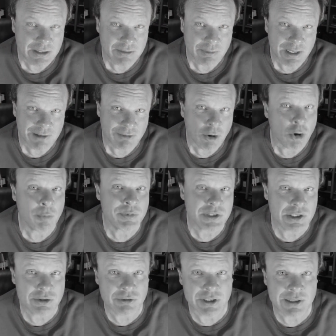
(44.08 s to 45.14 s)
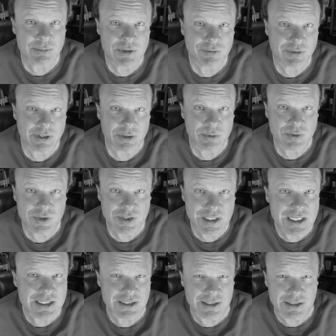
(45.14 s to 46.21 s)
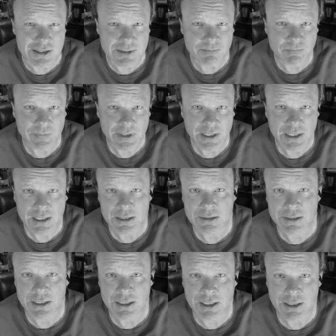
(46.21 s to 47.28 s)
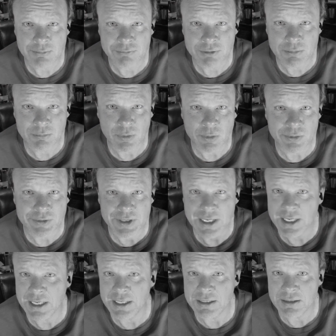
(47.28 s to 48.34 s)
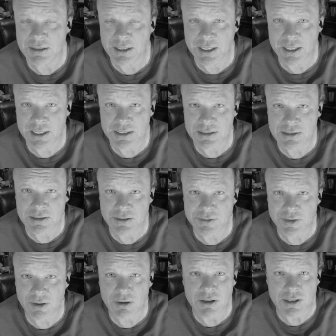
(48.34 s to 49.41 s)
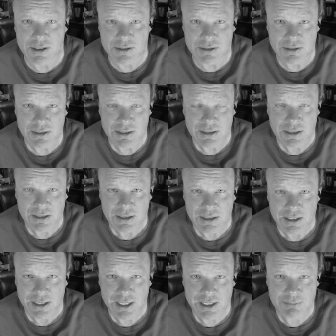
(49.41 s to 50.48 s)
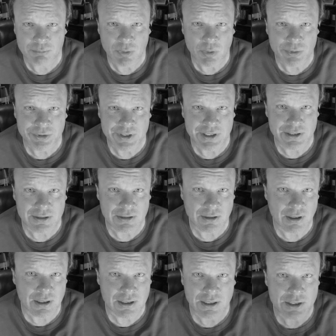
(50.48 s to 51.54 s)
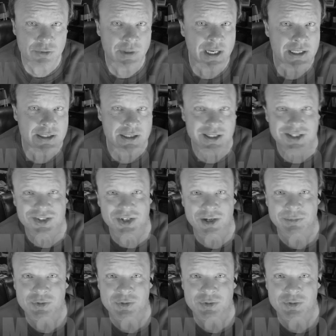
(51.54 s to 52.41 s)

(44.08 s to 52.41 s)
we have hopes and dreams for those seasons, and they come from both the head and the heart. And both here are addressed in Psalm